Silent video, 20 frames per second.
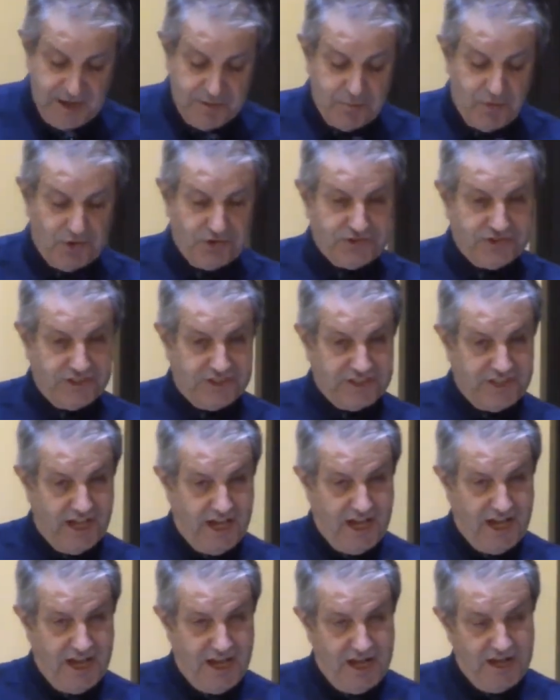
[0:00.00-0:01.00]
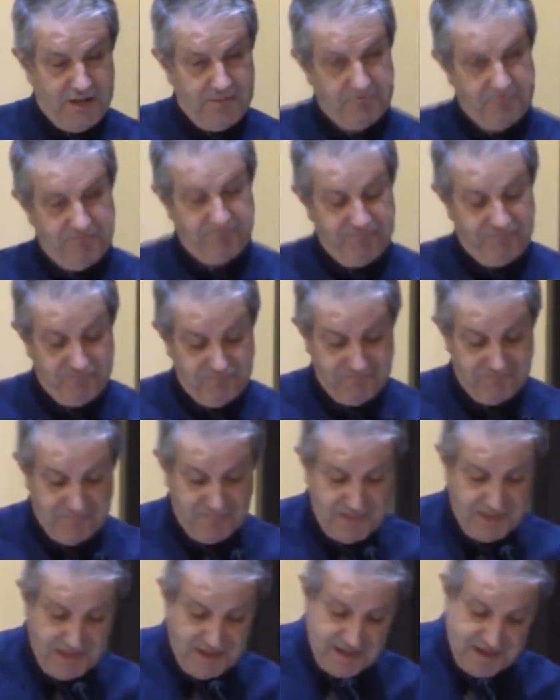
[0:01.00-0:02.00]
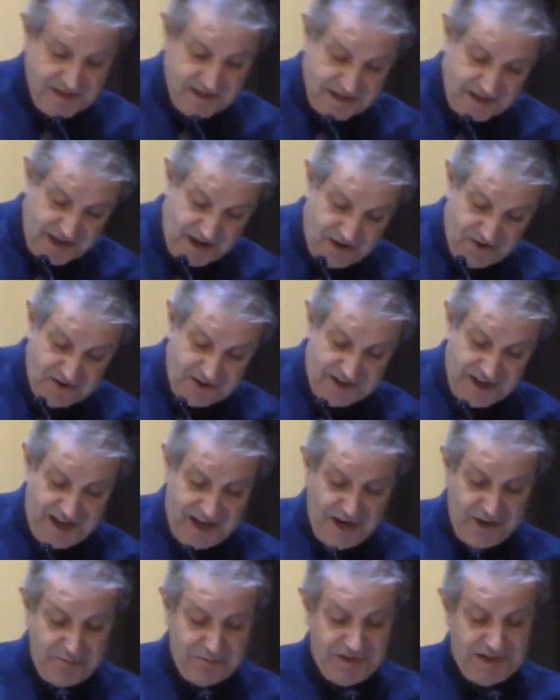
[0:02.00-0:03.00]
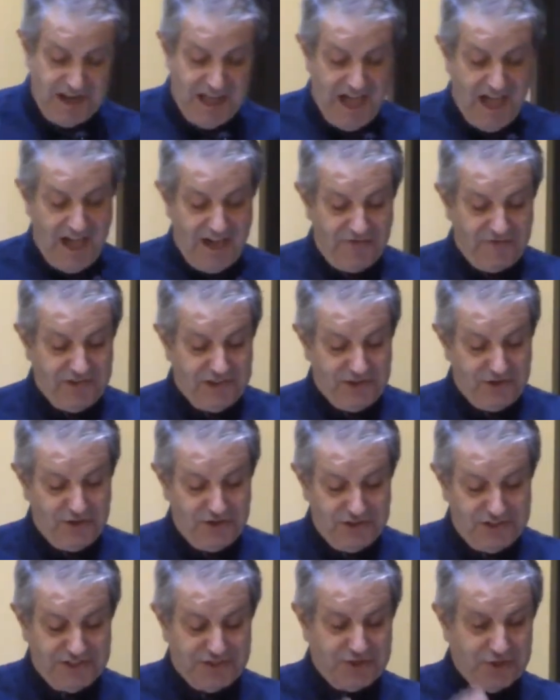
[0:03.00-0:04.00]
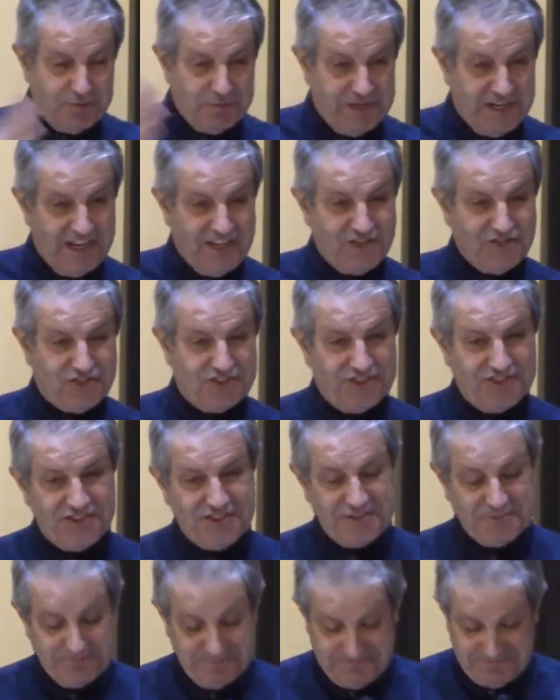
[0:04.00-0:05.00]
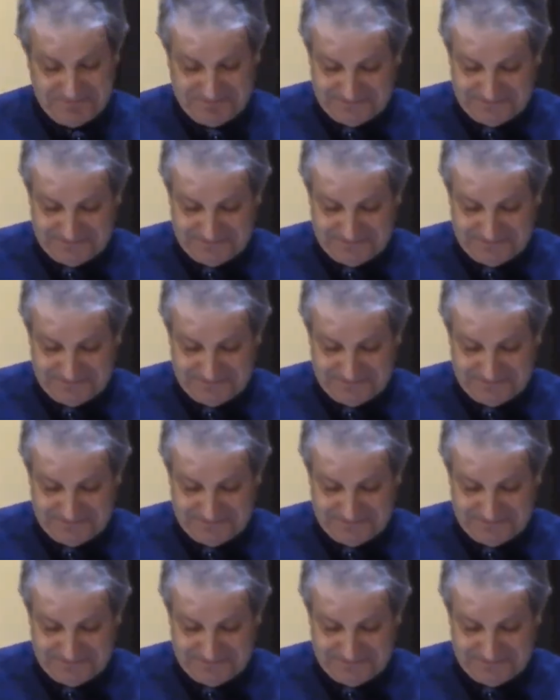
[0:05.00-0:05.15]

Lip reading: And most of the time, Karen and I, we laugh at her determinations.